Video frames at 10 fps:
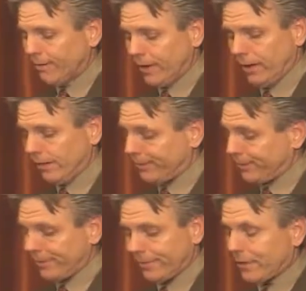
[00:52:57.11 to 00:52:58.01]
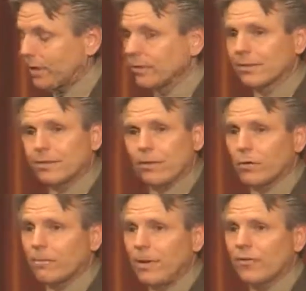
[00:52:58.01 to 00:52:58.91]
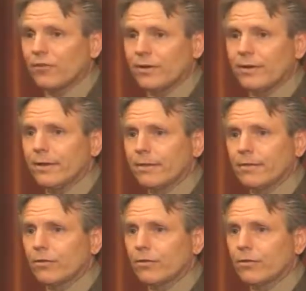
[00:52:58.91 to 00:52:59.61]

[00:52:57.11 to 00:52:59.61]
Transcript: It's no compulsion in this.